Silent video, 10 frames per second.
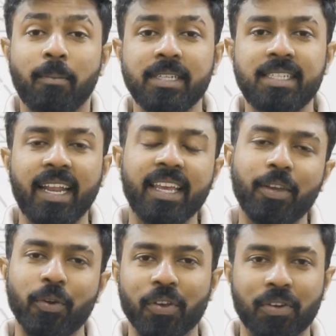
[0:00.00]
presenting
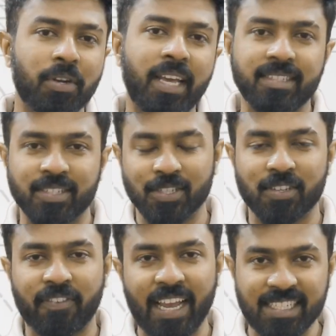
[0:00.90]
you your today's dose
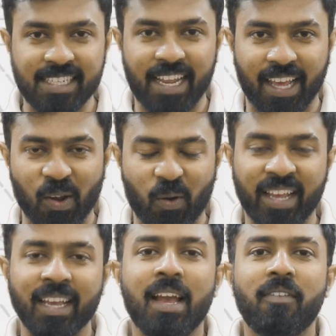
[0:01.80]
of engineering loading,